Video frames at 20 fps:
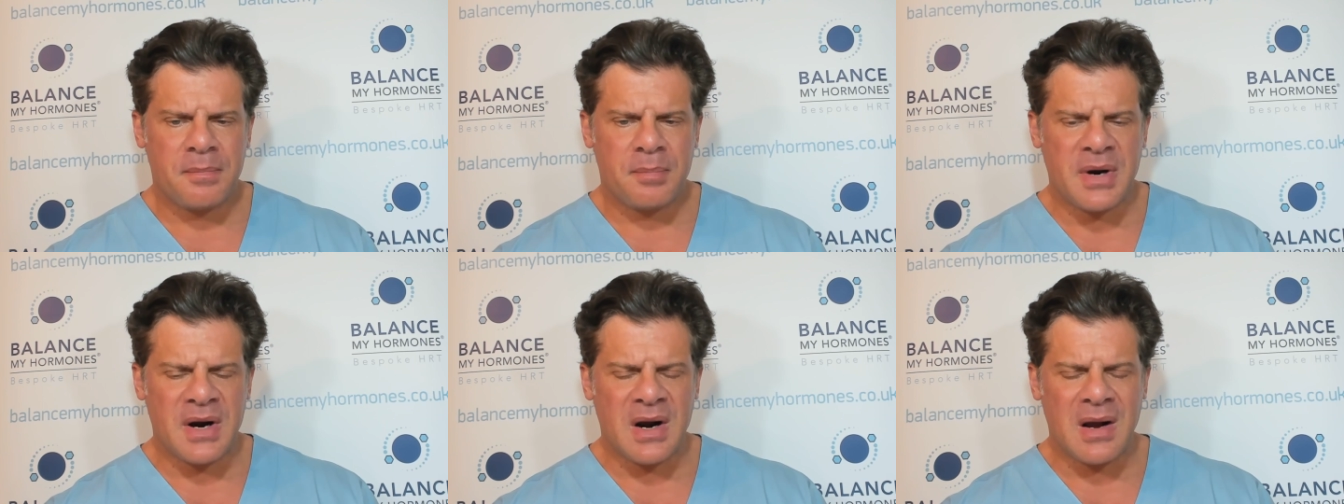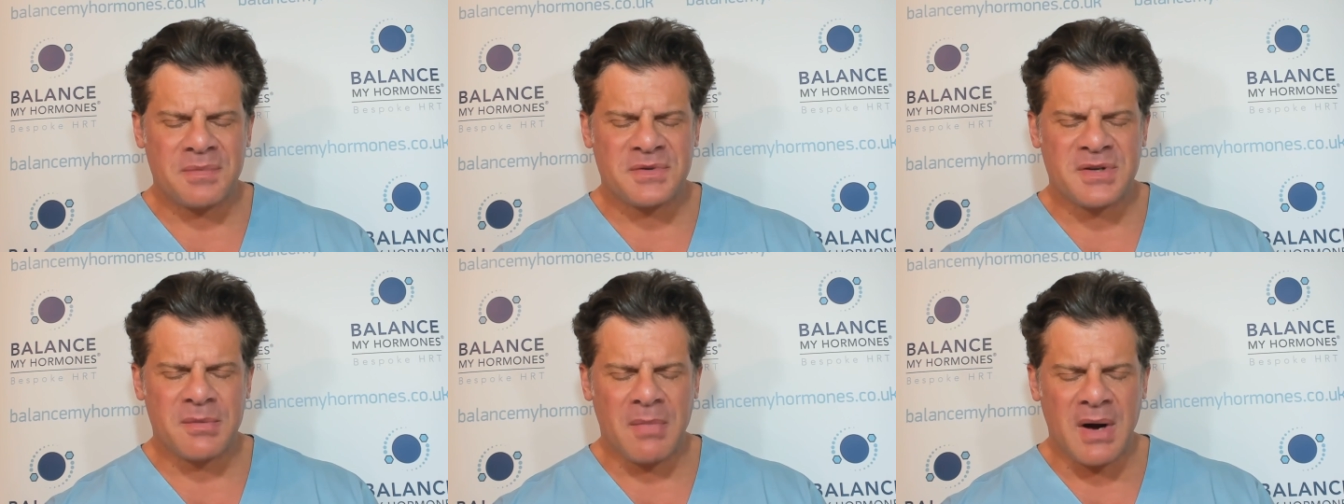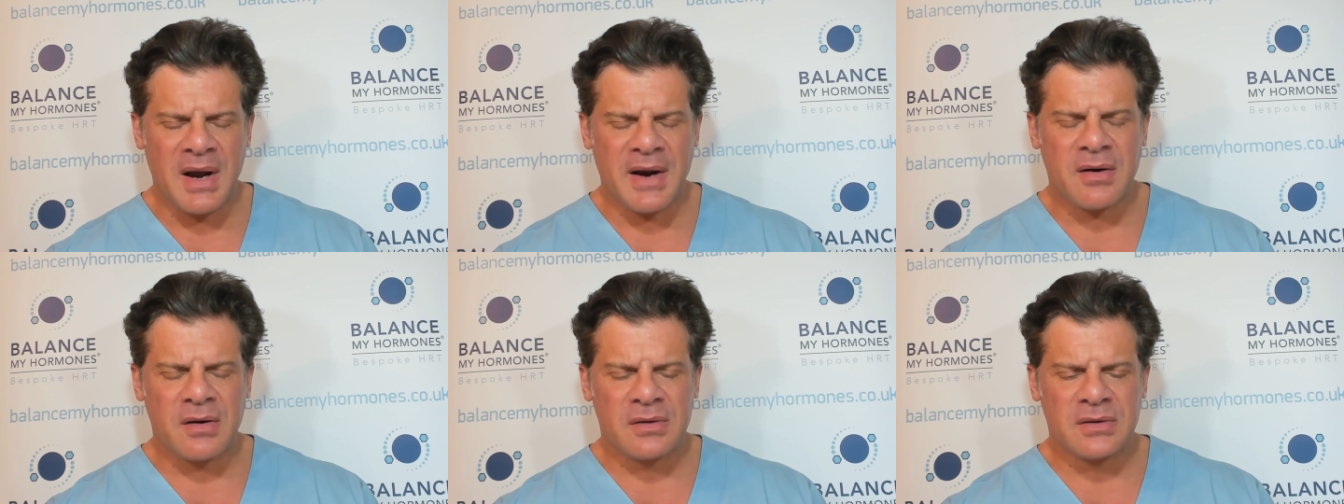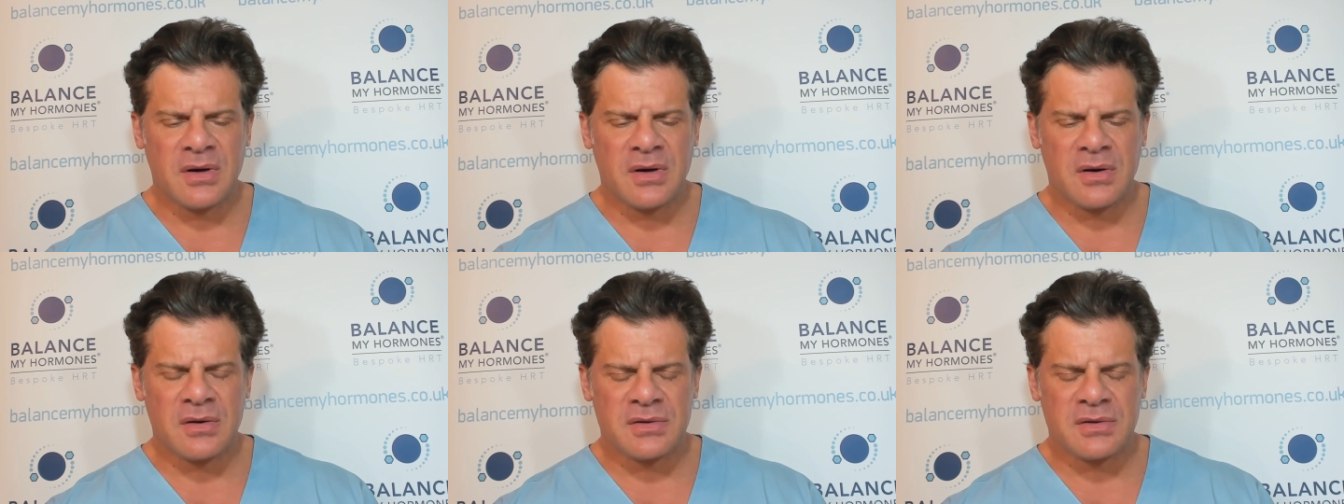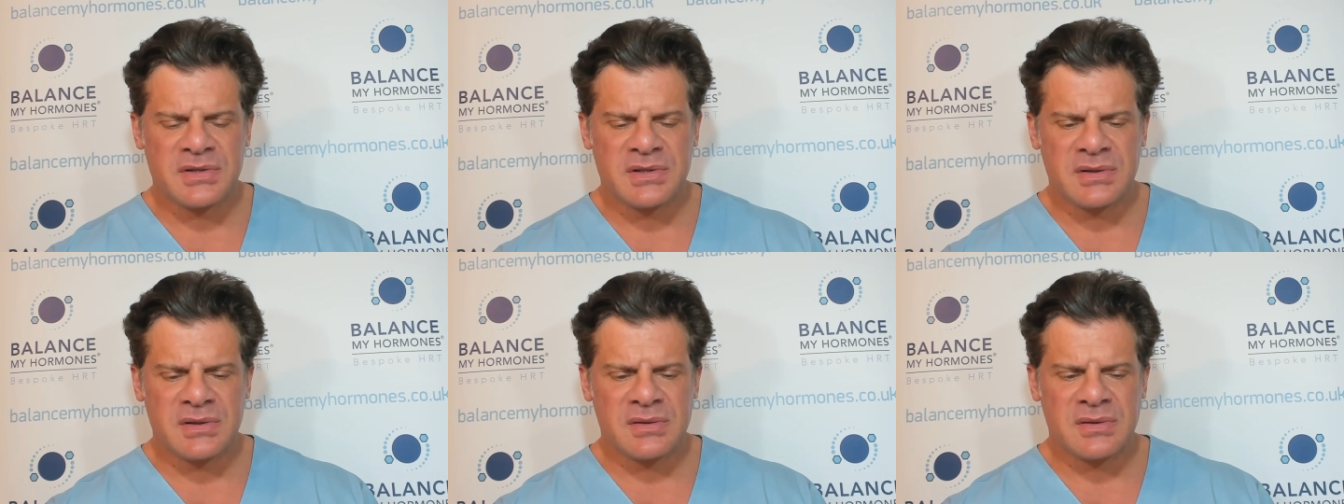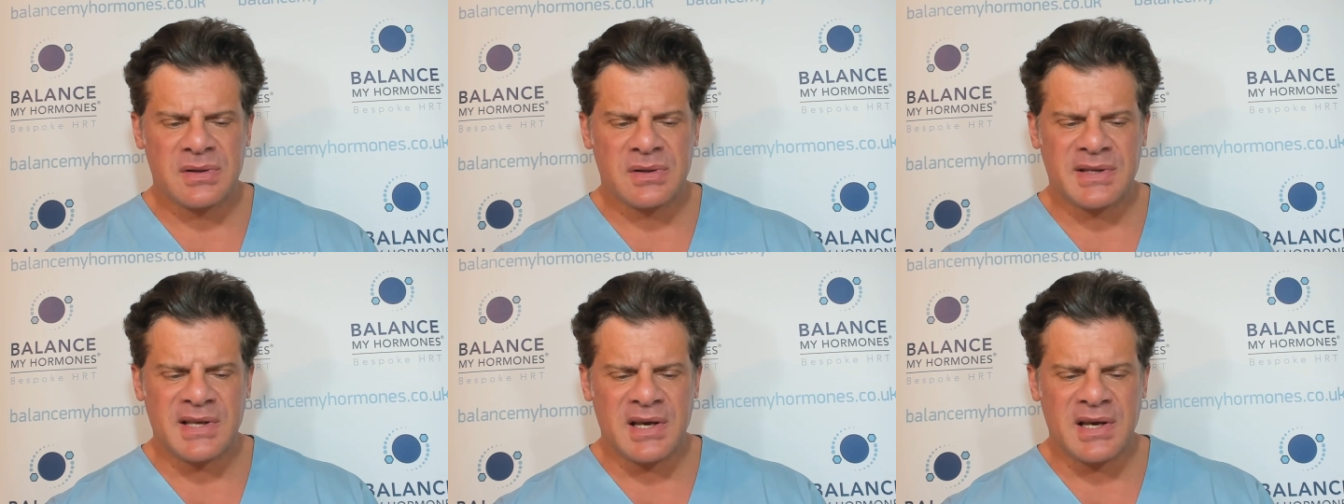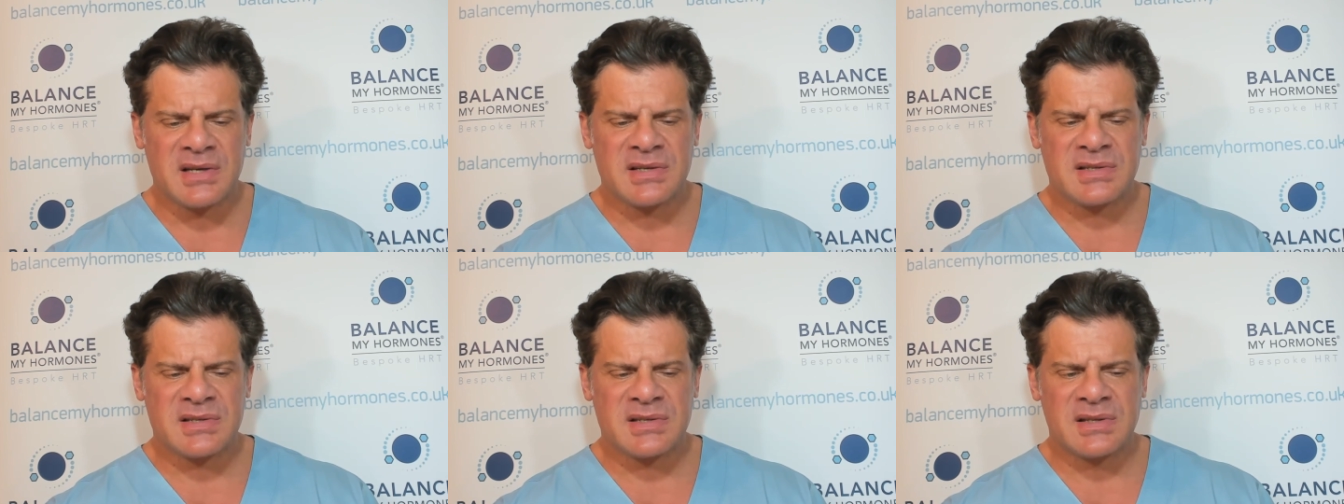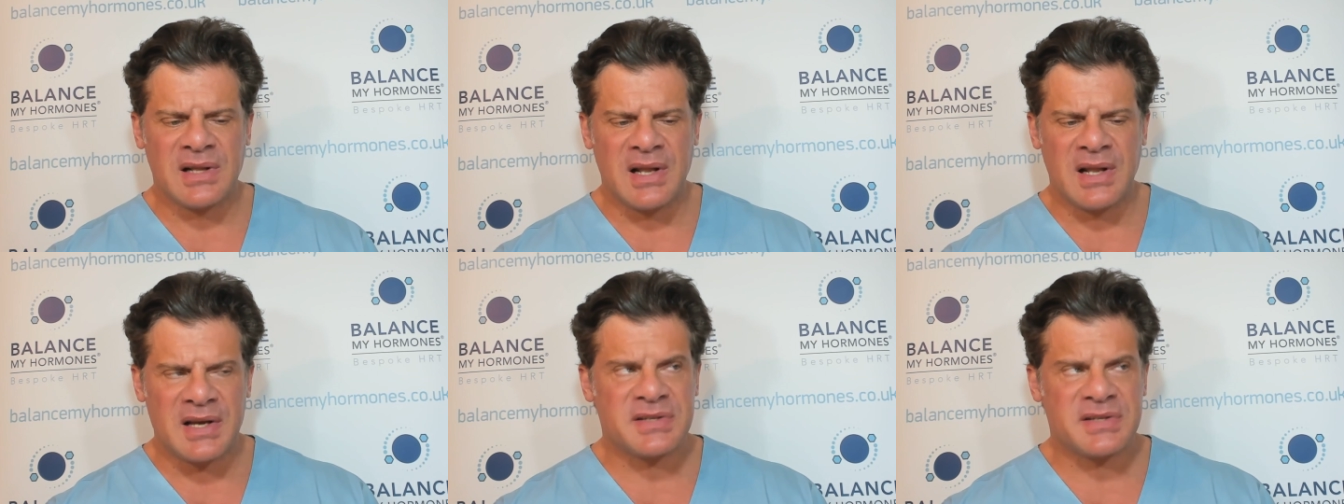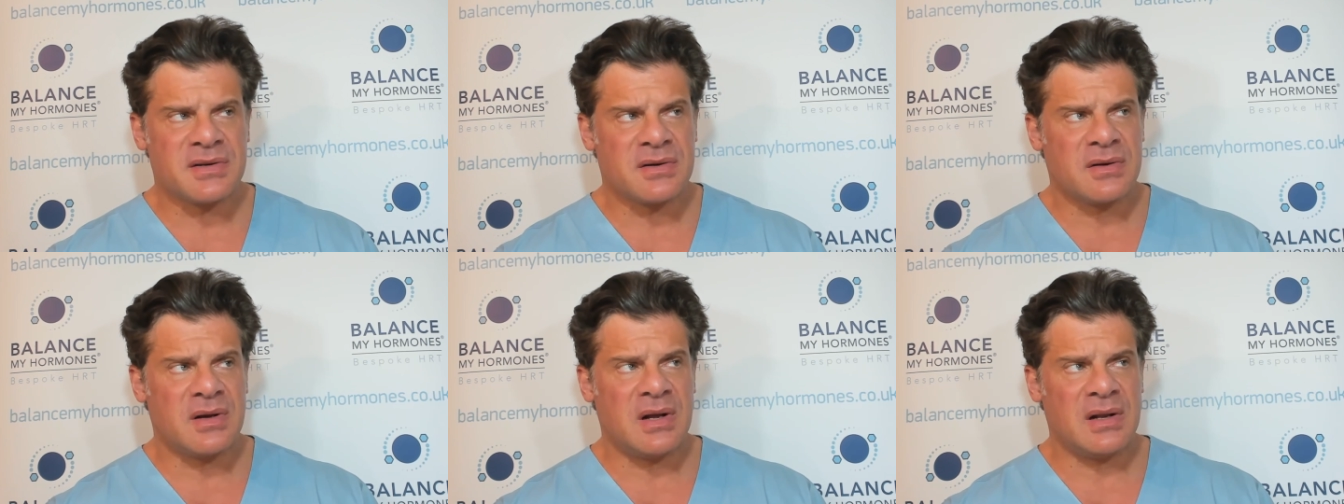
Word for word: Perhaps a microdosing kicks lesser